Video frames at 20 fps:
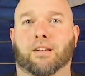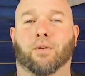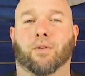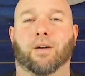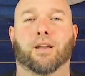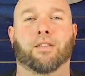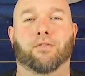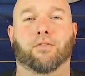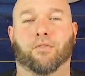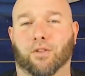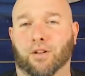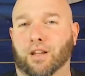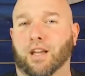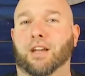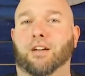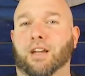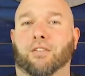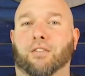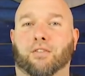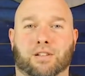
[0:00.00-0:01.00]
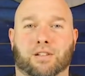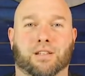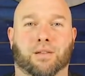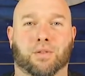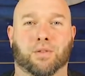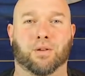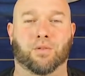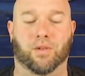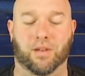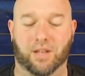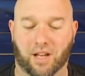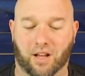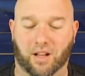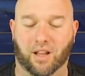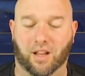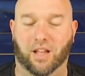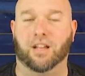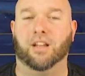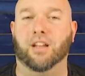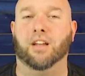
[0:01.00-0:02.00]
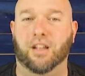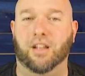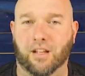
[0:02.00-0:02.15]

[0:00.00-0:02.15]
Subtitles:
Waiting for later for something you want now. Like,